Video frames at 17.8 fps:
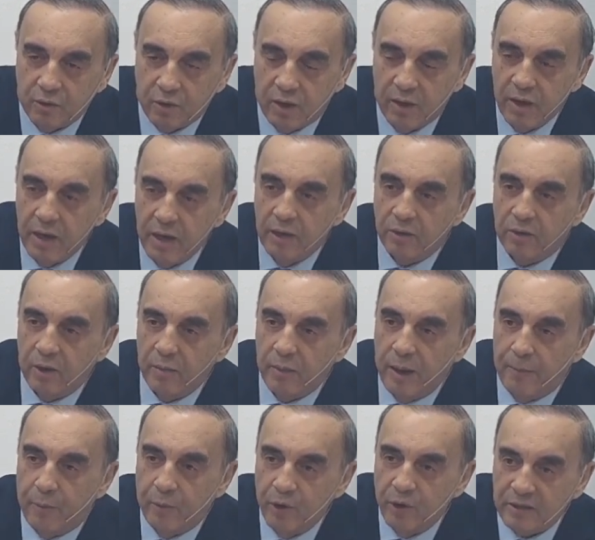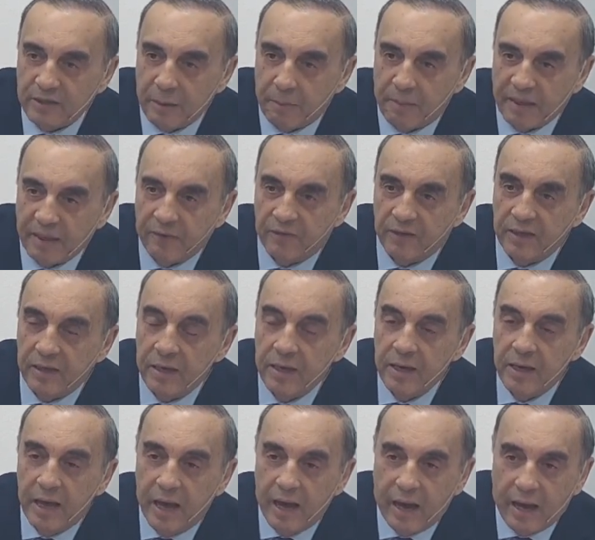So every time, that's
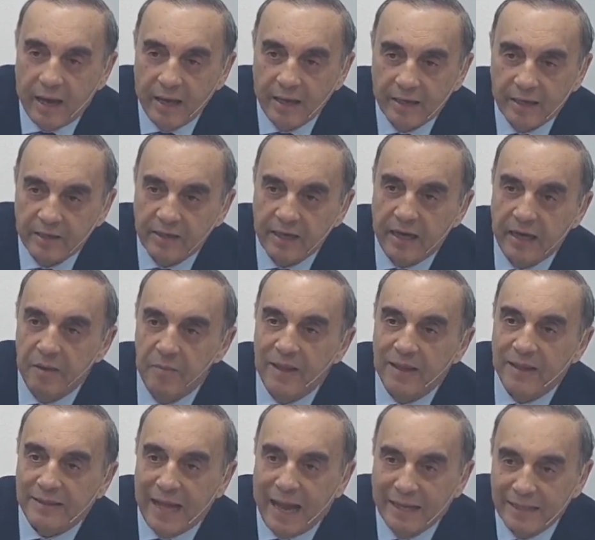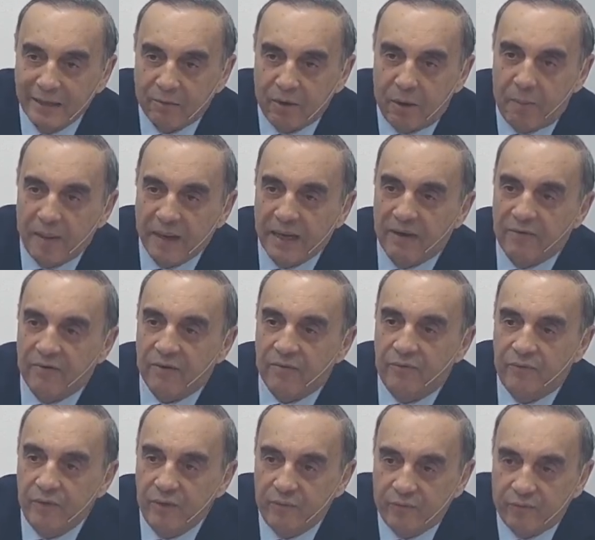why the word is fed
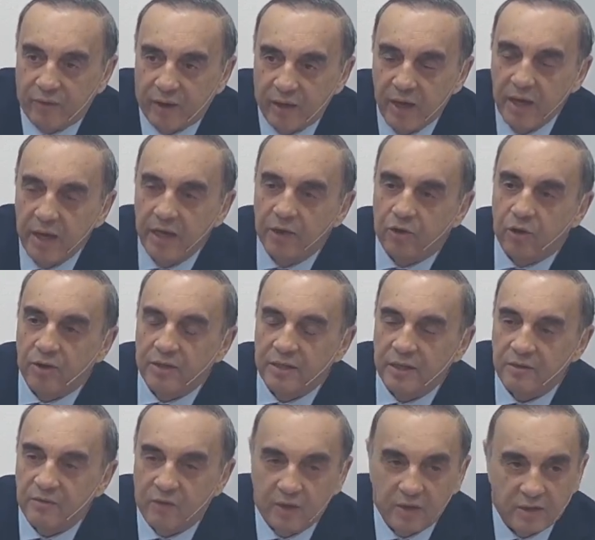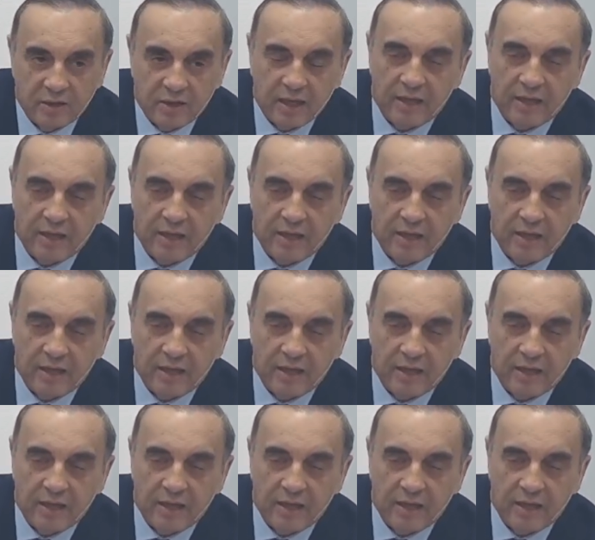by the living word.